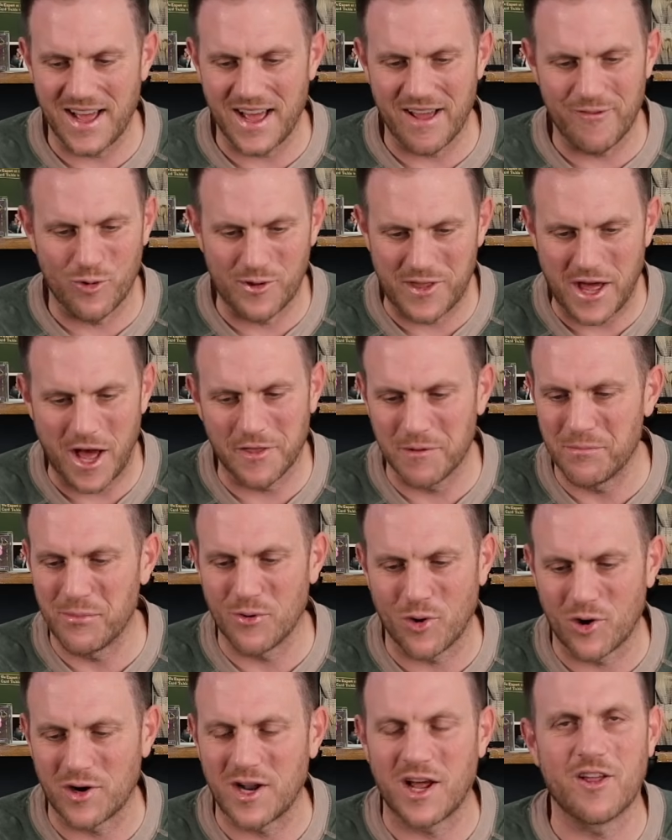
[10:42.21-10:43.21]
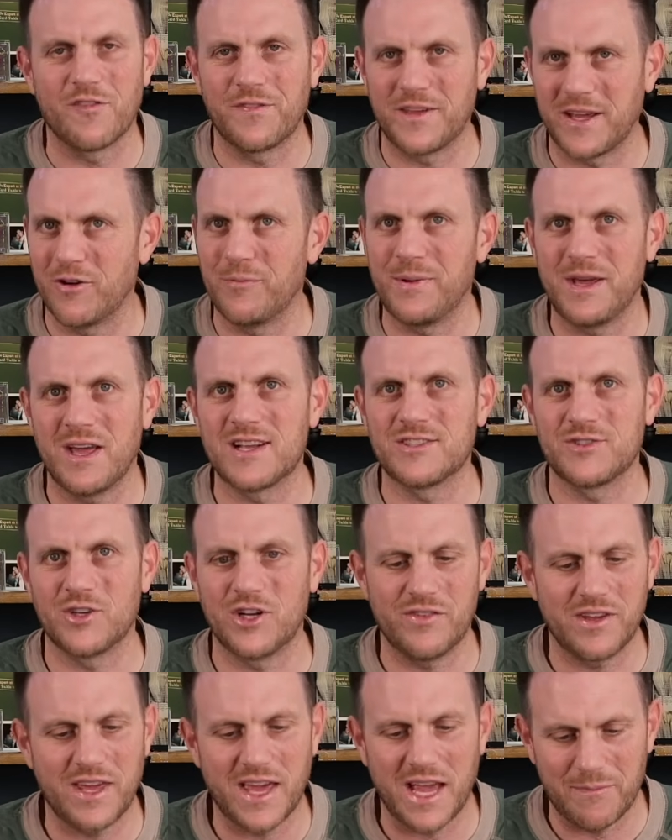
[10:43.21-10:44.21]
Without the board, I don't think it would be as good
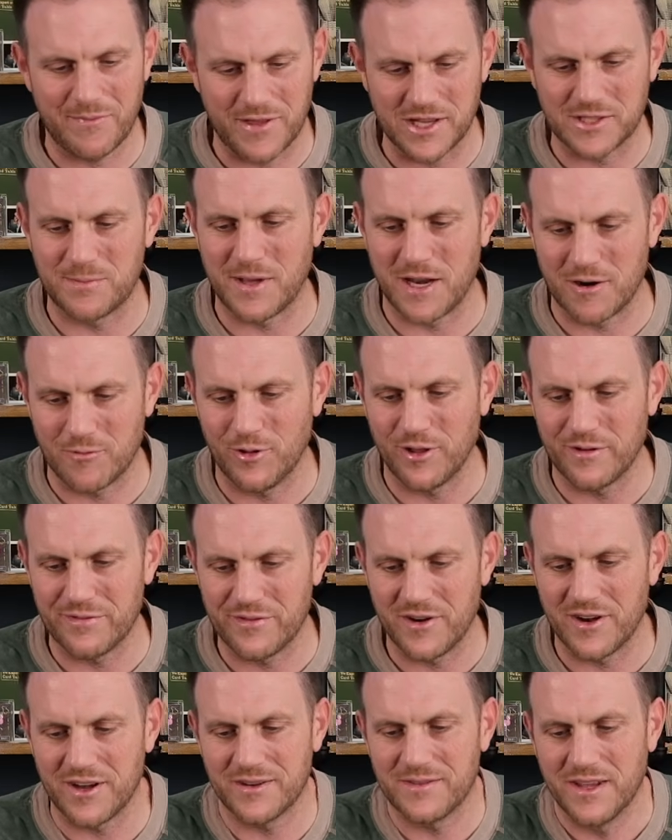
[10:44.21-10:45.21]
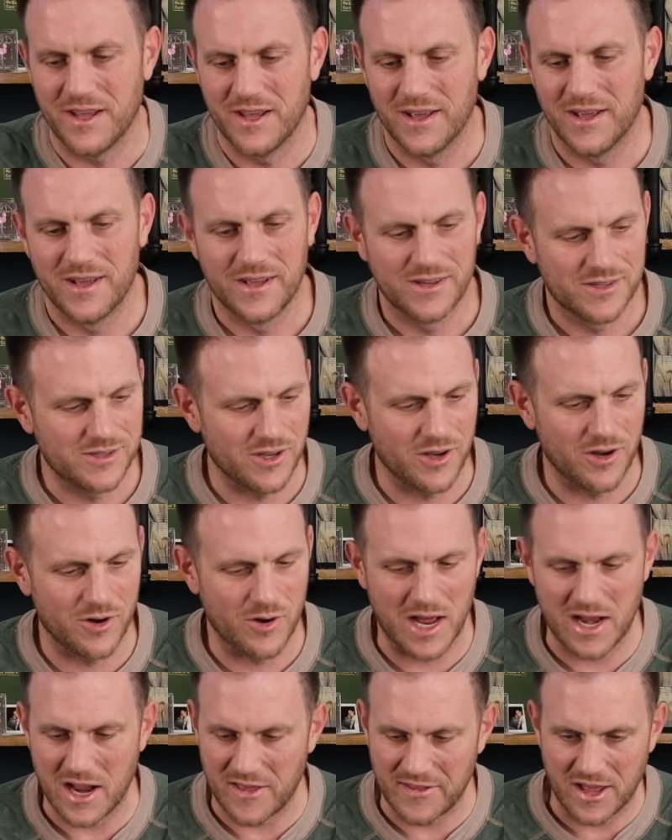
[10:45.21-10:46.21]
of a game. This made it really fun. So,
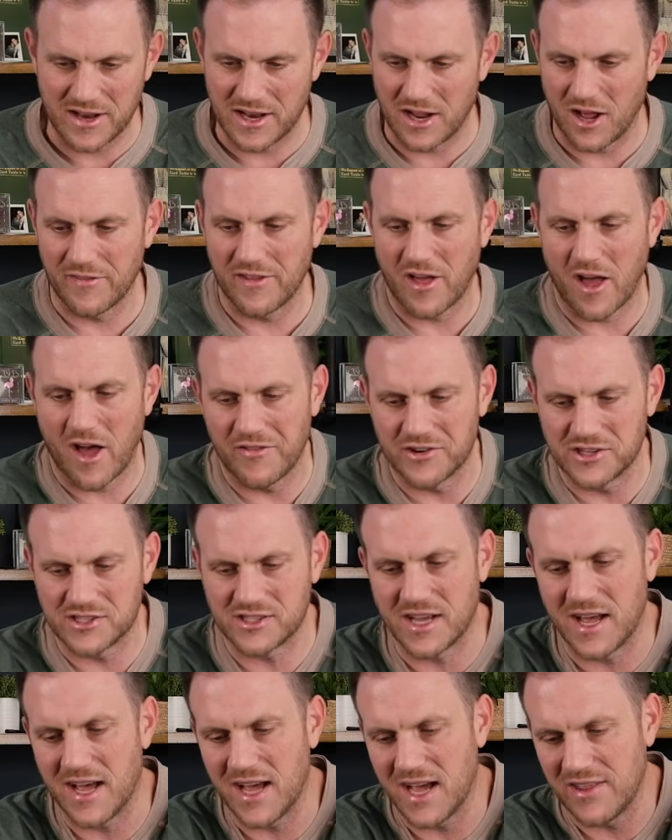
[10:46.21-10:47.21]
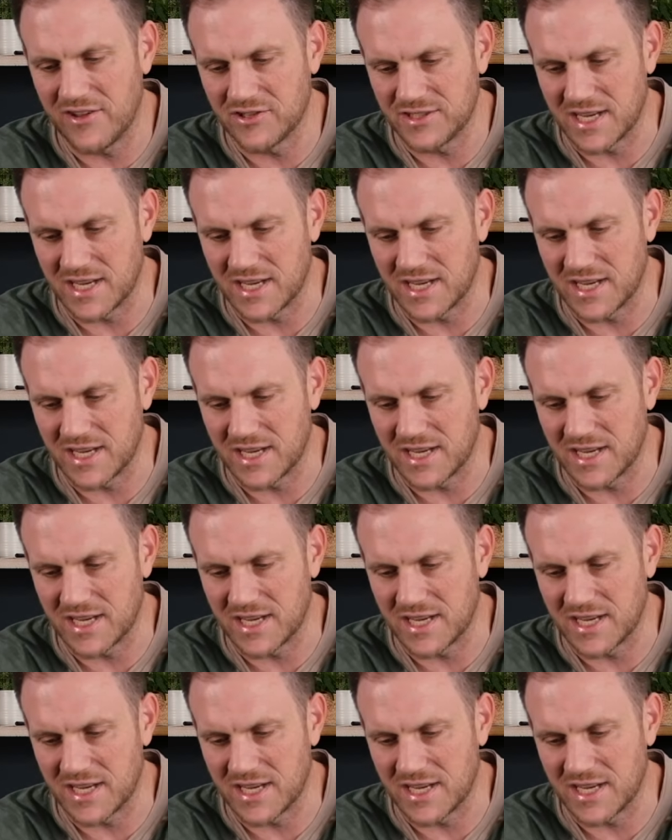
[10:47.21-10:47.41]
and on the other side, there's